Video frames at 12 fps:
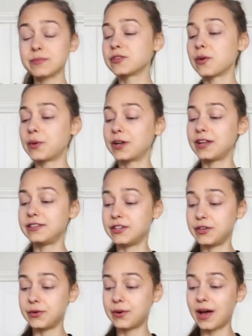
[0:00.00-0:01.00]
So what I
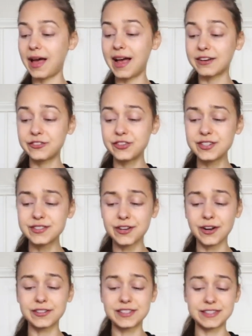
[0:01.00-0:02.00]
do, I actually just
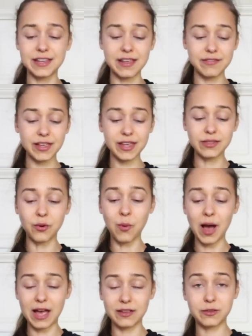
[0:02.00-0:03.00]
started saving the
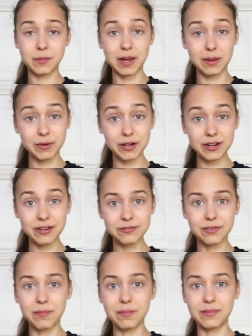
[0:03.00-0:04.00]
wax paper
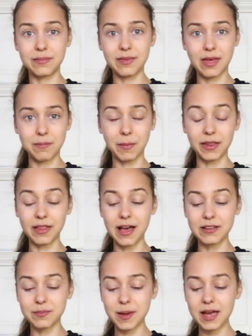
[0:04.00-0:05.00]
from like my
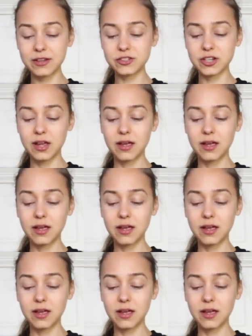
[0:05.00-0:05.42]
last batch.